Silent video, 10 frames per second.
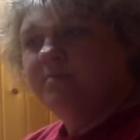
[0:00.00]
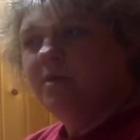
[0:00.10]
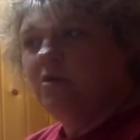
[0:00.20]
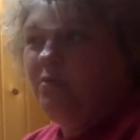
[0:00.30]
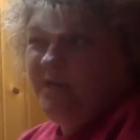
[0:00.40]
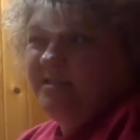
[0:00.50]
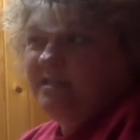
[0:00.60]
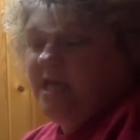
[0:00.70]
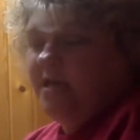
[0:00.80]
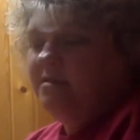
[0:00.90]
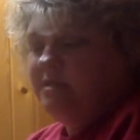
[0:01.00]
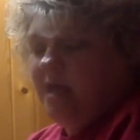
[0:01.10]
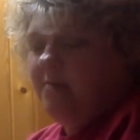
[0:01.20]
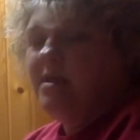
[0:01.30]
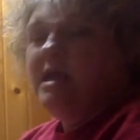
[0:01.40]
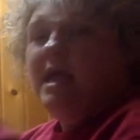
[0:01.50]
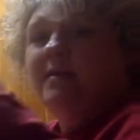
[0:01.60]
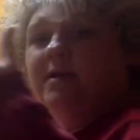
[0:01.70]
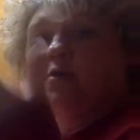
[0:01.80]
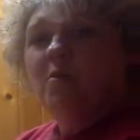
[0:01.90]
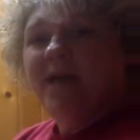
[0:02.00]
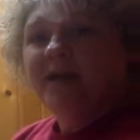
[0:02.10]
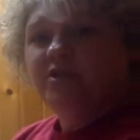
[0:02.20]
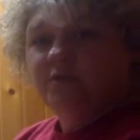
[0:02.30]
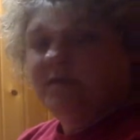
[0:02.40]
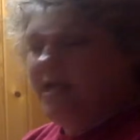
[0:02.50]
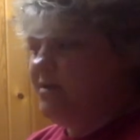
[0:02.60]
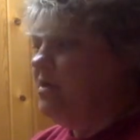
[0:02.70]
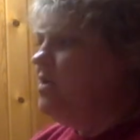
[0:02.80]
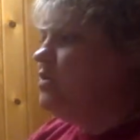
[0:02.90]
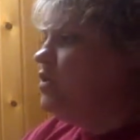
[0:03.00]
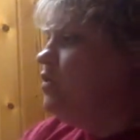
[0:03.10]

or when it's done, stop, and then go back and do it again so